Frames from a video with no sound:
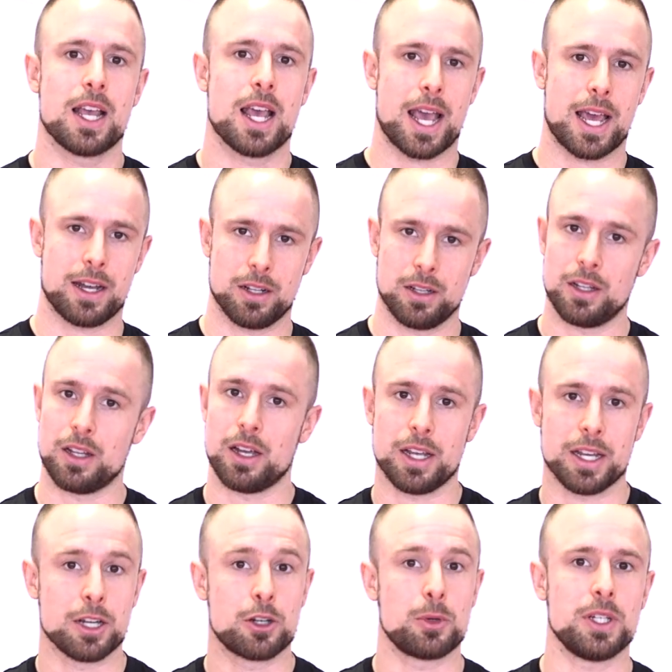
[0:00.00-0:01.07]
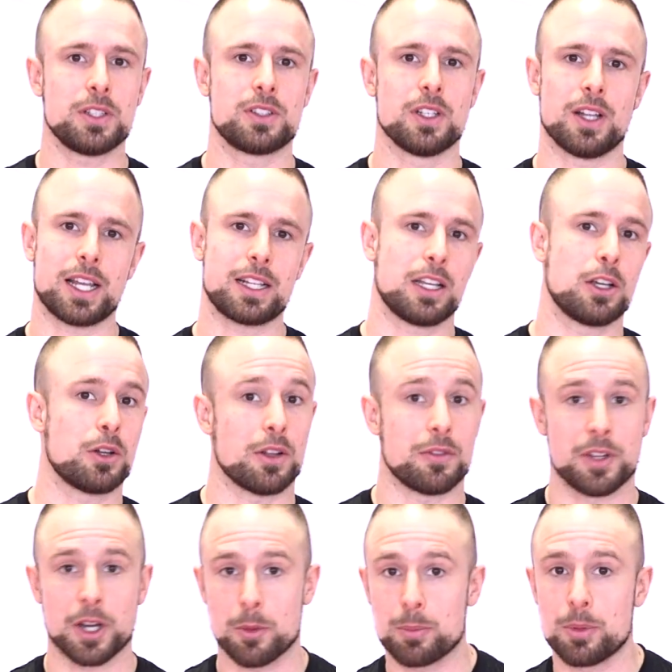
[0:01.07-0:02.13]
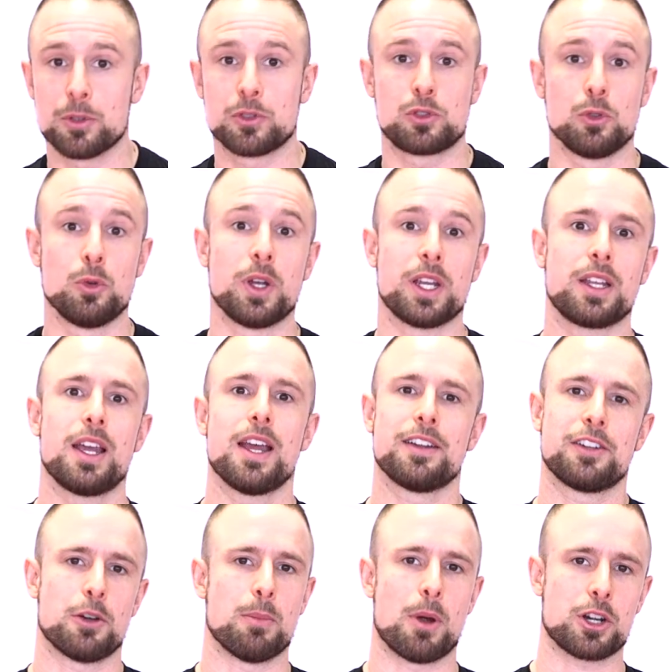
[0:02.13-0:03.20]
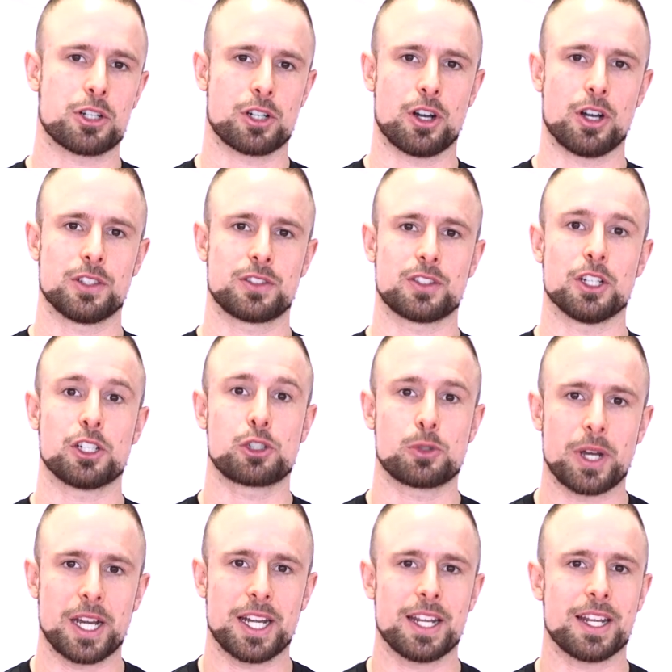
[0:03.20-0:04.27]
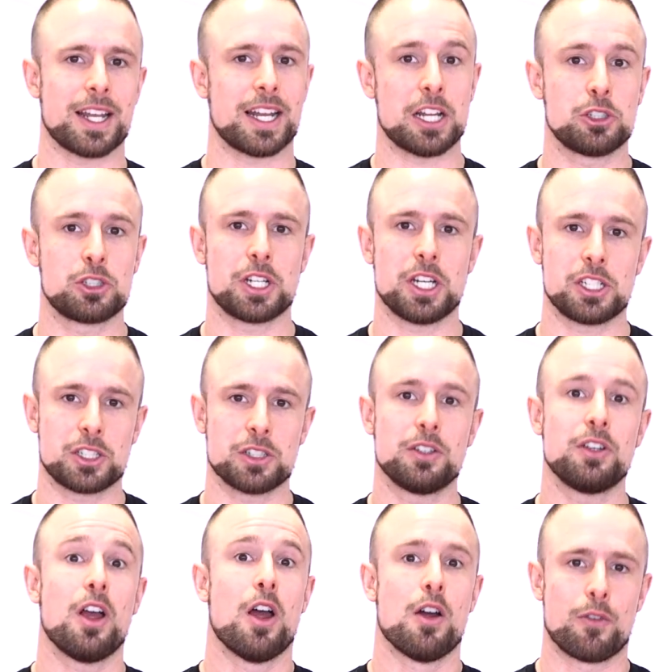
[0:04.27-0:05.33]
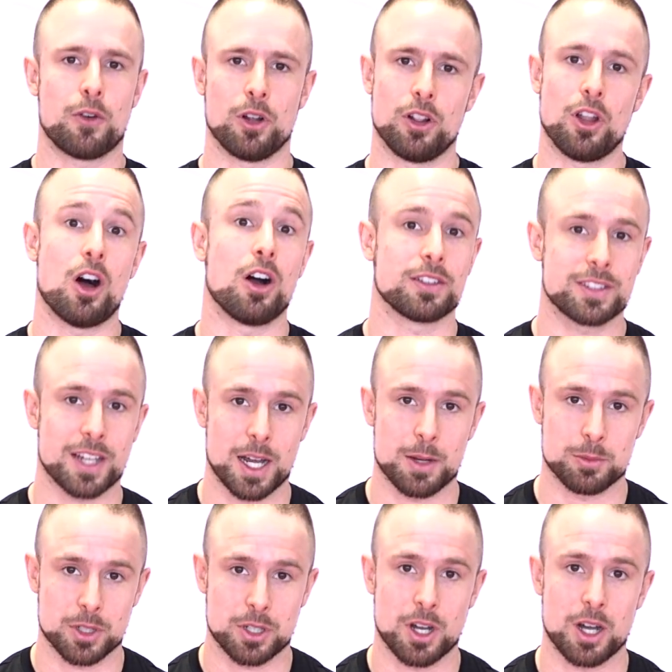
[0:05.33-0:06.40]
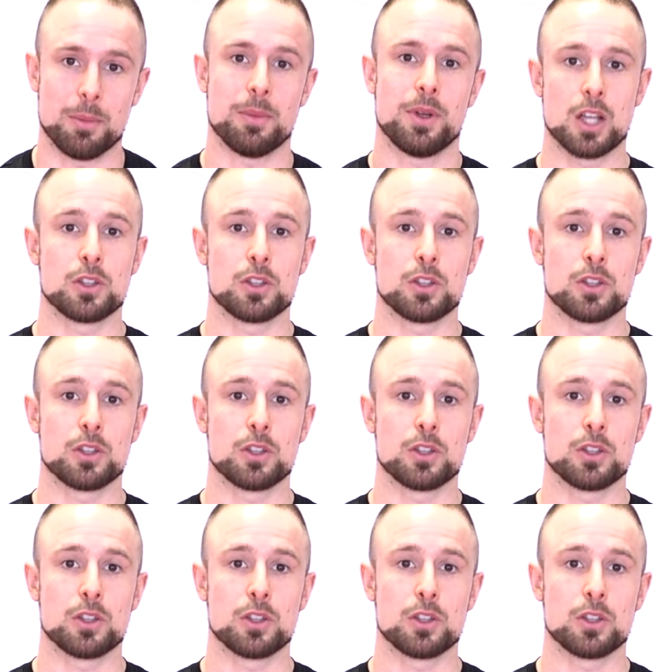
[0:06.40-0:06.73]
and it'll increase the likelihood of their pursuing their martial arts training and education for a long time to come.